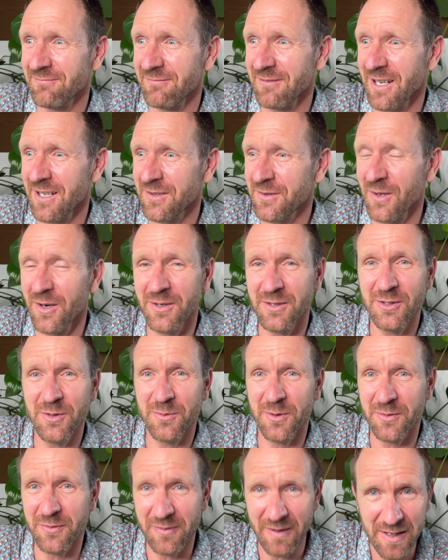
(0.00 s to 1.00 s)
I thought you
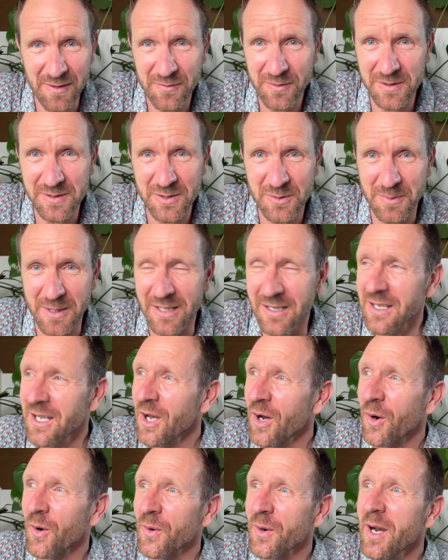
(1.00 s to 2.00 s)
were faithful to me,
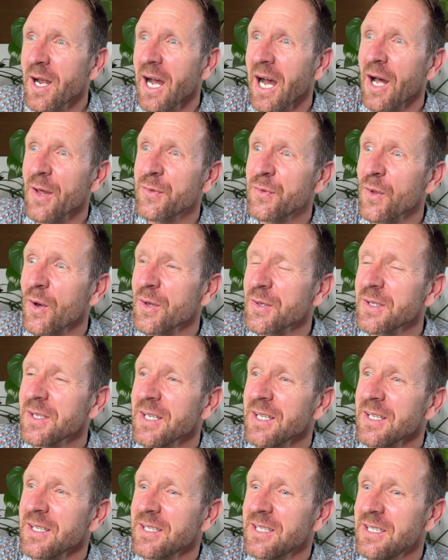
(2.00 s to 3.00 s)
or I thought
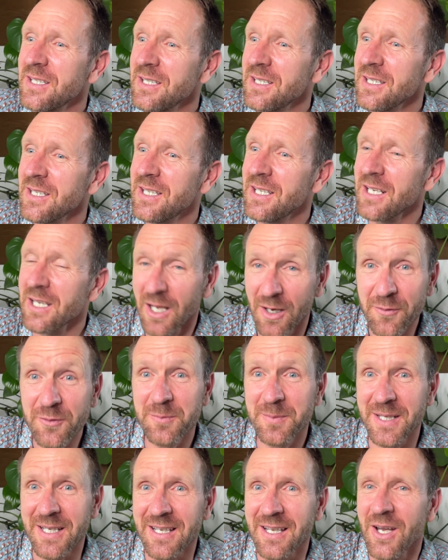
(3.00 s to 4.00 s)
he he loved
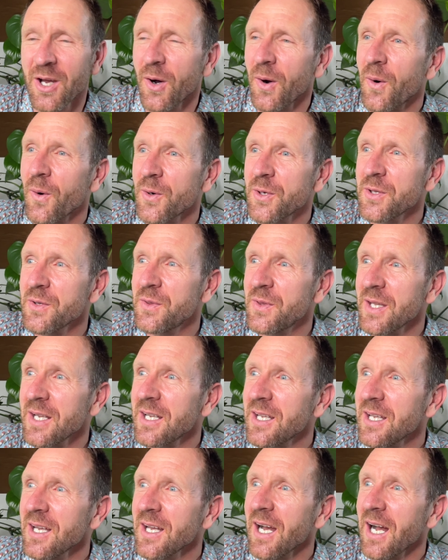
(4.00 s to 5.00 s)
me, or you
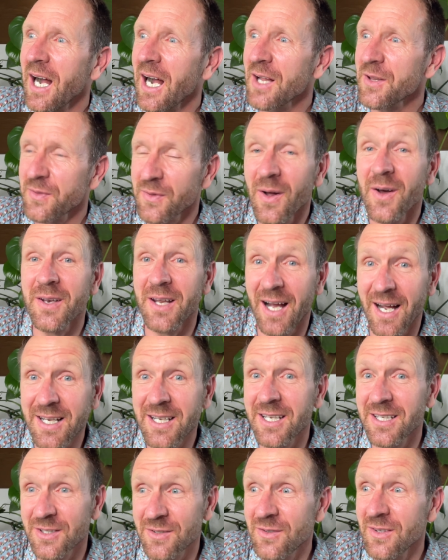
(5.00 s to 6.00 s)
think I thought I
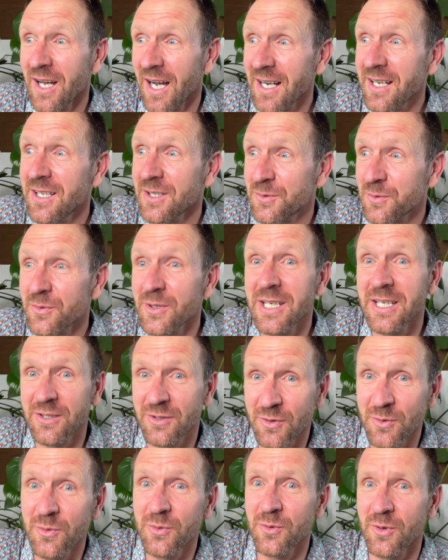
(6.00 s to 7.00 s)
could I could really
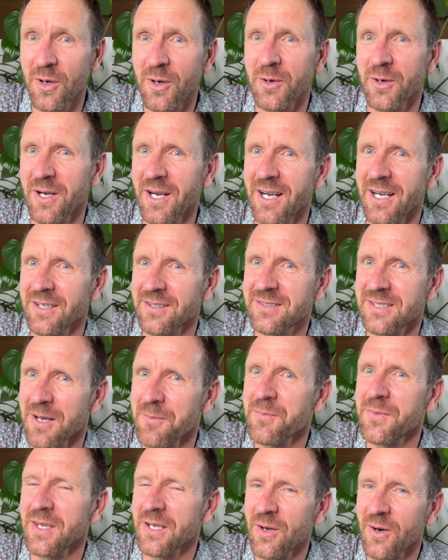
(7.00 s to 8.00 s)
do or uh,
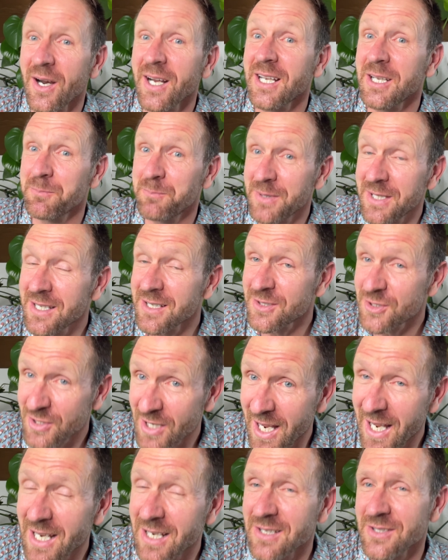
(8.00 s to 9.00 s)
something, or I could be a
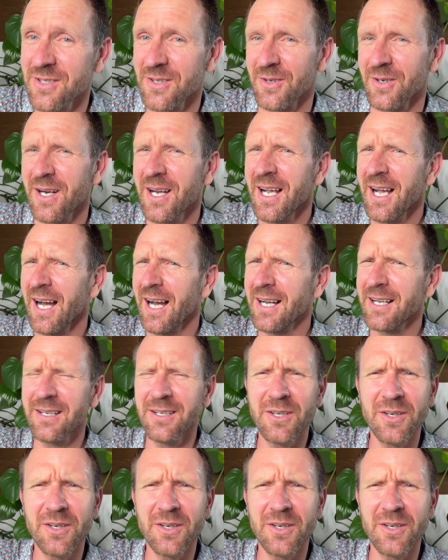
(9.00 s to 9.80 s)
change, or uh,